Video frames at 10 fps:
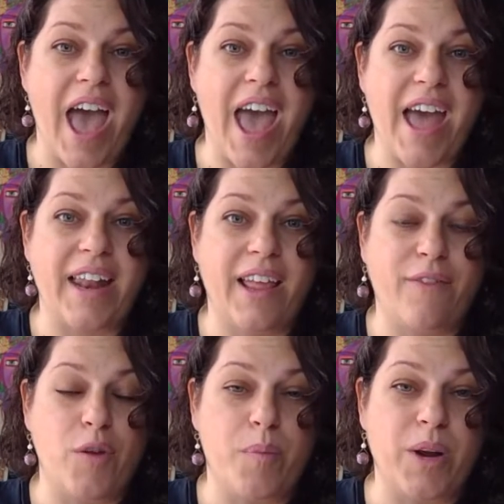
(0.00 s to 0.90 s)
And
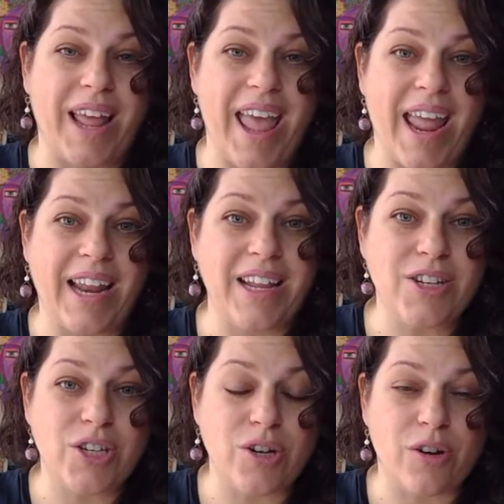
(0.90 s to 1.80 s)
if you put eight
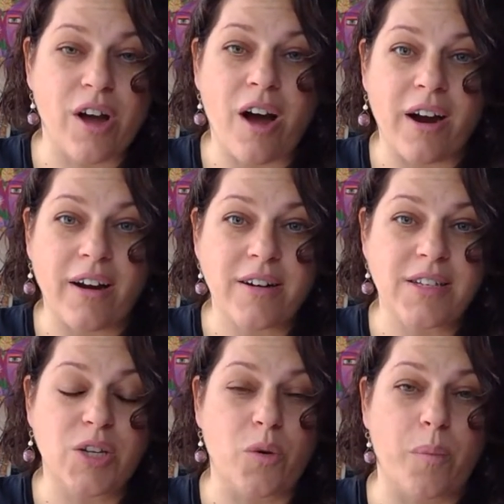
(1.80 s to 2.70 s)
into your
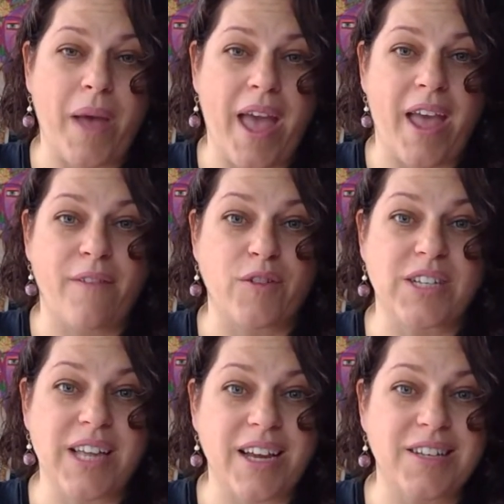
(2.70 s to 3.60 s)
cart, you will pay for
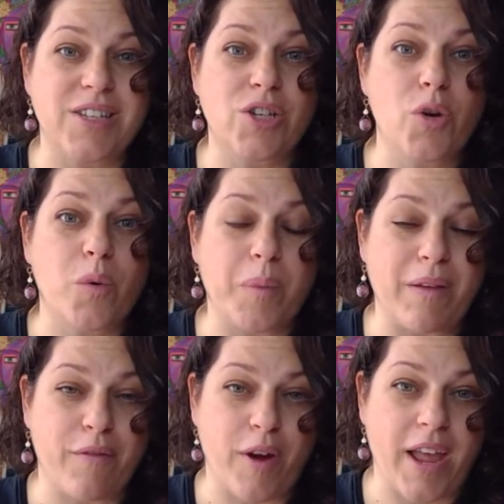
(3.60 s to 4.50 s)
six, two will
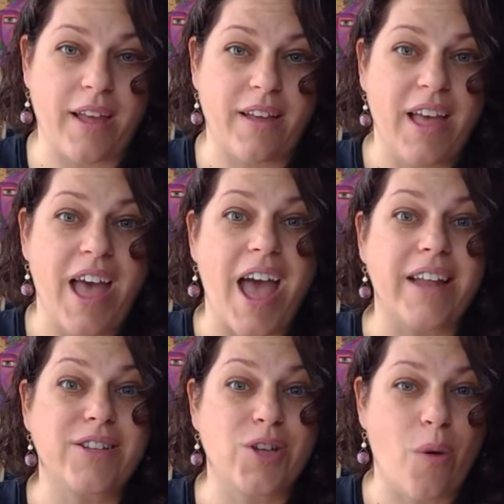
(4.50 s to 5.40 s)
be free,
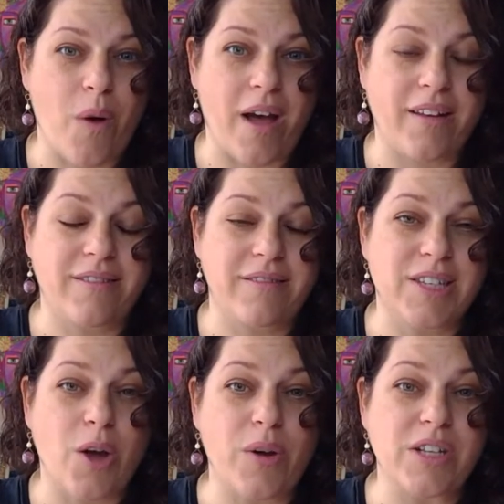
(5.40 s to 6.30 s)
and so on.
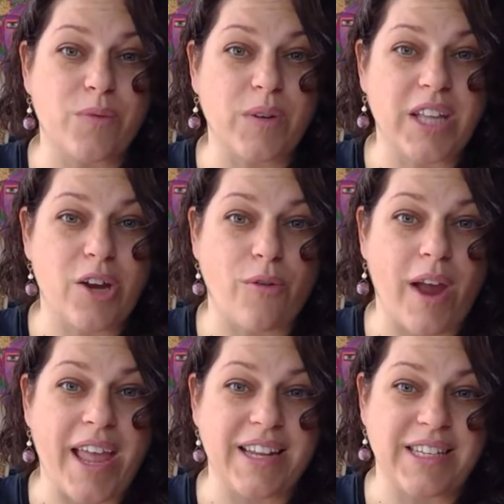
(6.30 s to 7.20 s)
So it's a really
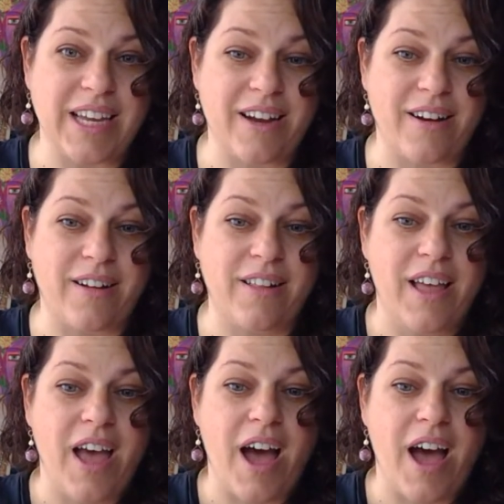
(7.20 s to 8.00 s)
great deal.